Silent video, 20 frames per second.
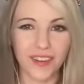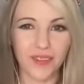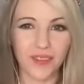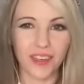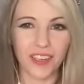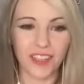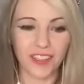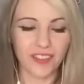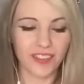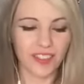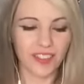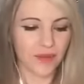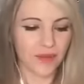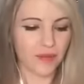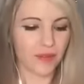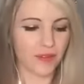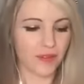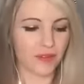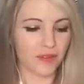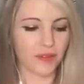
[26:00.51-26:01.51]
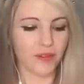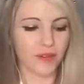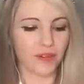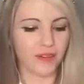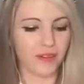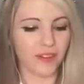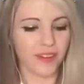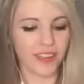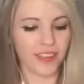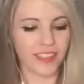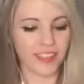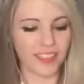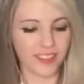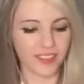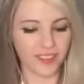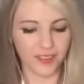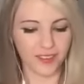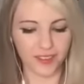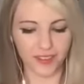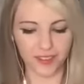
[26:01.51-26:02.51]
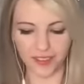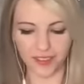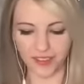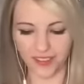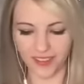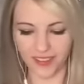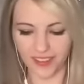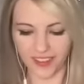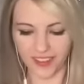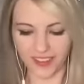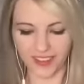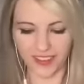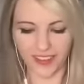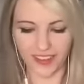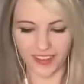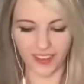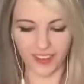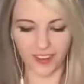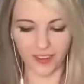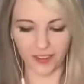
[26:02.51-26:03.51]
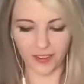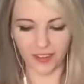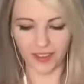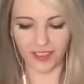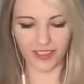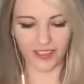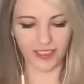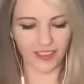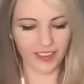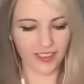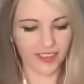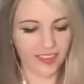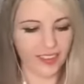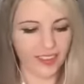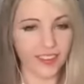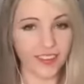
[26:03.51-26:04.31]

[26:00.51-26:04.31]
when you jump through into the golden